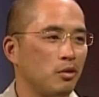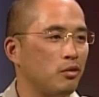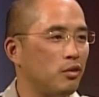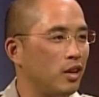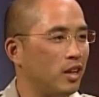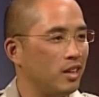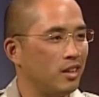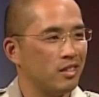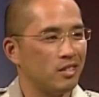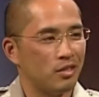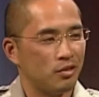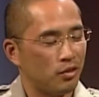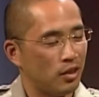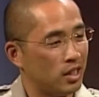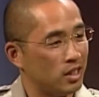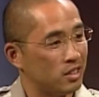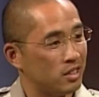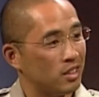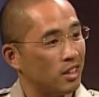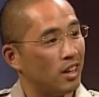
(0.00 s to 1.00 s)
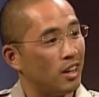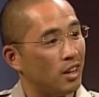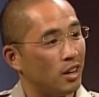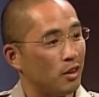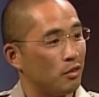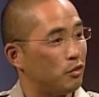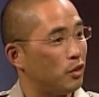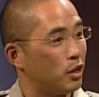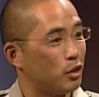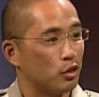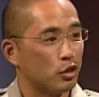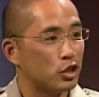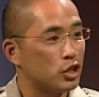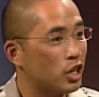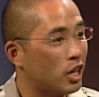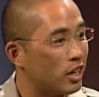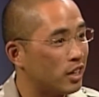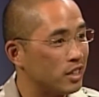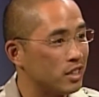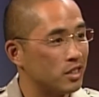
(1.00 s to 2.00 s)
face, face uh, federal
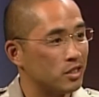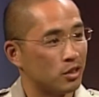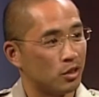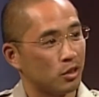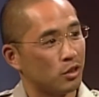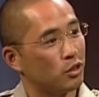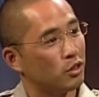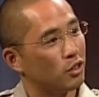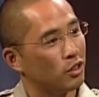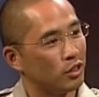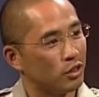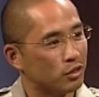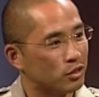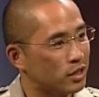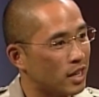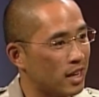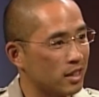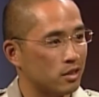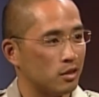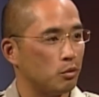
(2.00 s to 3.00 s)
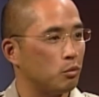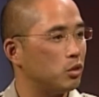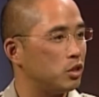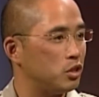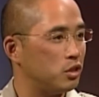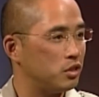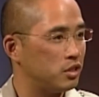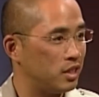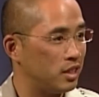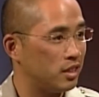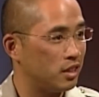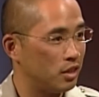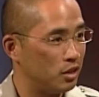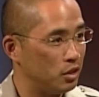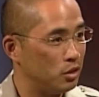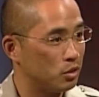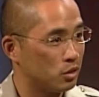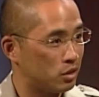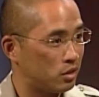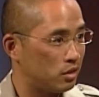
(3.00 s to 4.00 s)
charges or you know tax, what you see in the
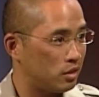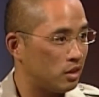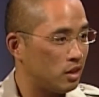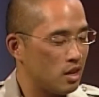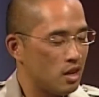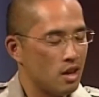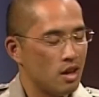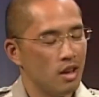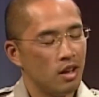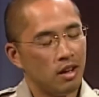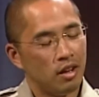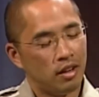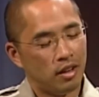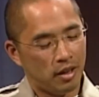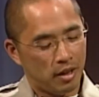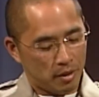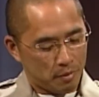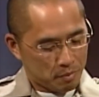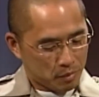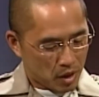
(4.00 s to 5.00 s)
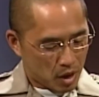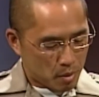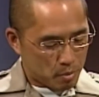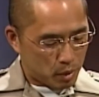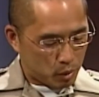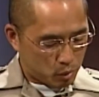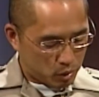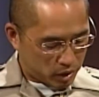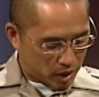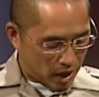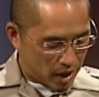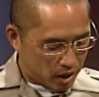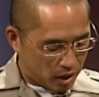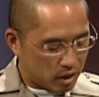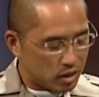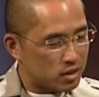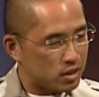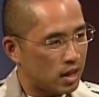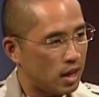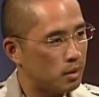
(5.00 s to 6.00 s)
news. -hmm. Um, but with
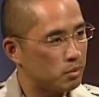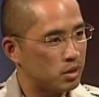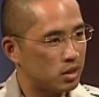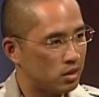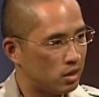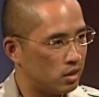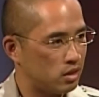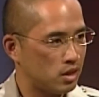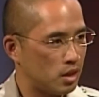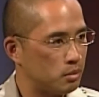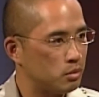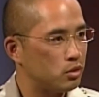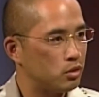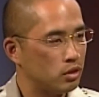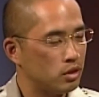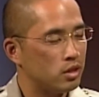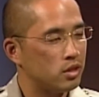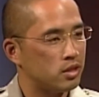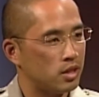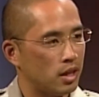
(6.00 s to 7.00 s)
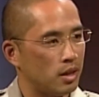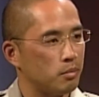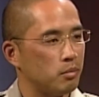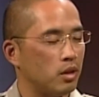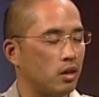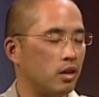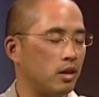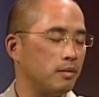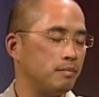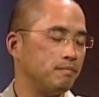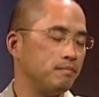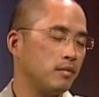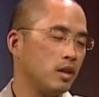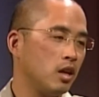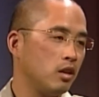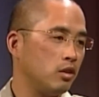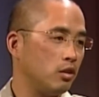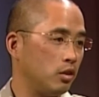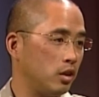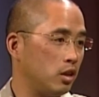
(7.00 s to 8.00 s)
IRS scams, it, it, comes through the same. Um,
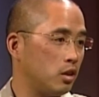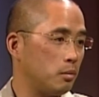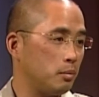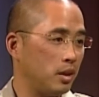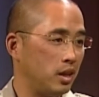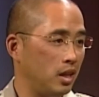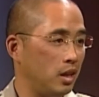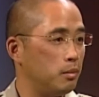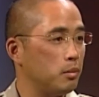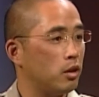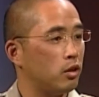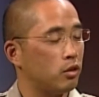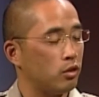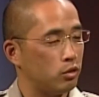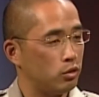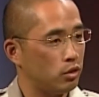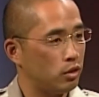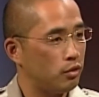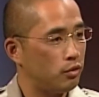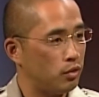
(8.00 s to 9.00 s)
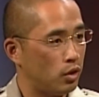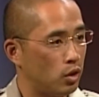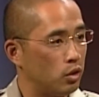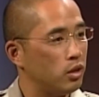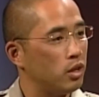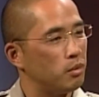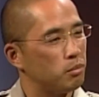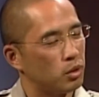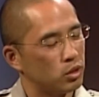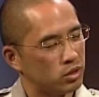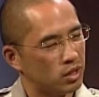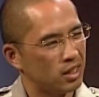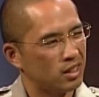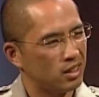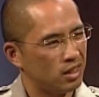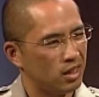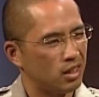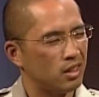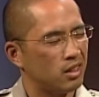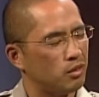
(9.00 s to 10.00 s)
they'll either be email or through the phone, and most
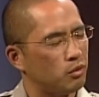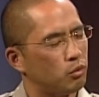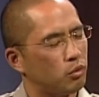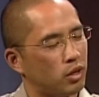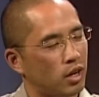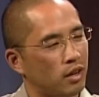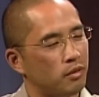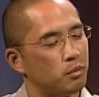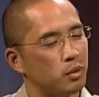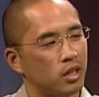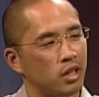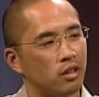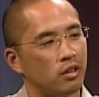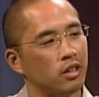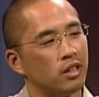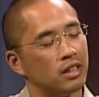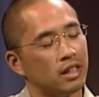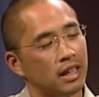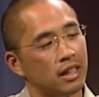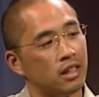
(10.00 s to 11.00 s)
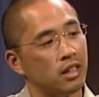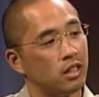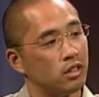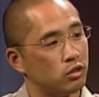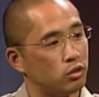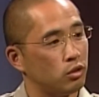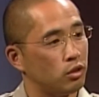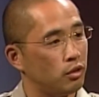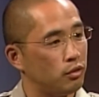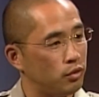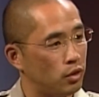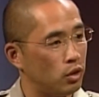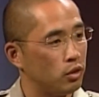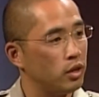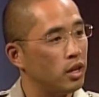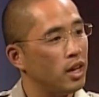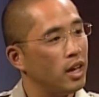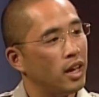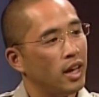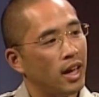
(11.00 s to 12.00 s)
likely, what I've been hearing lately is through the phone,
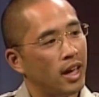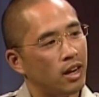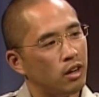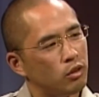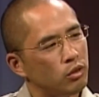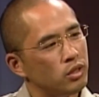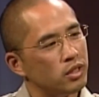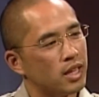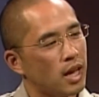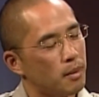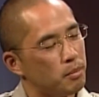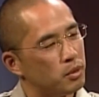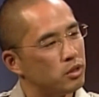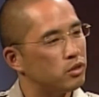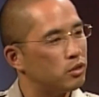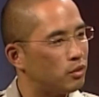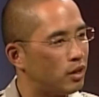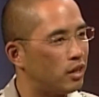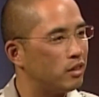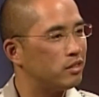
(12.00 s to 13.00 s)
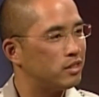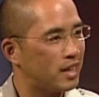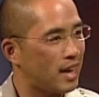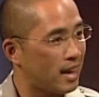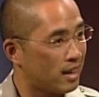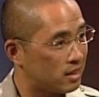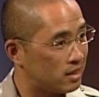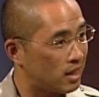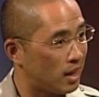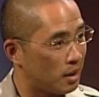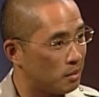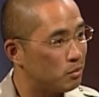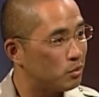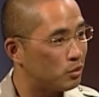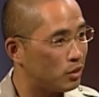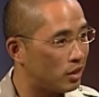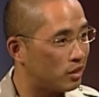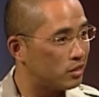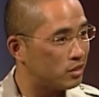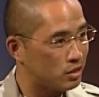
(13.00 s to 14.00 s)
mm -hmm. and it always happens around tax time.
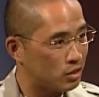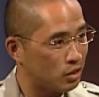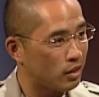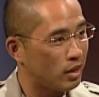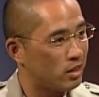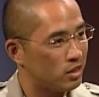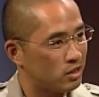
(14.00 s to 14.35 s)
Around, um, right. So